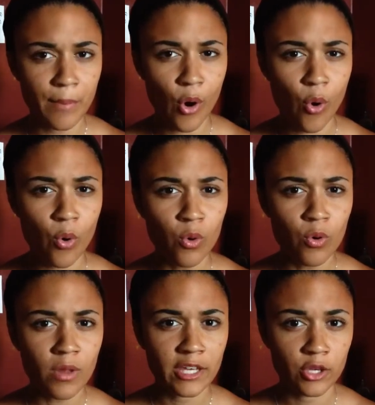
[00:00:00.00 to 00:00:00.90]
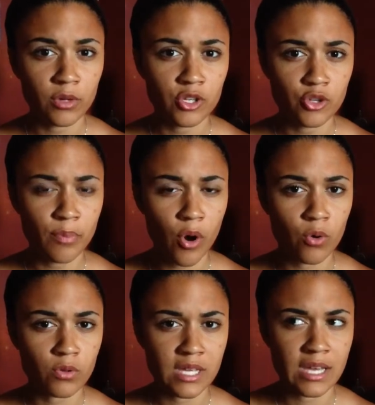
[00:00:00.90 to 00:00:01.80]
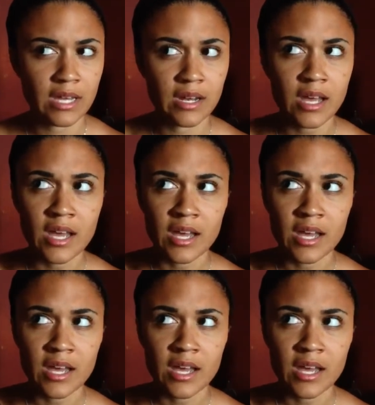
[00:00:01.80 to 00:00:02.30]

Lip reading: poll, like you could do polls and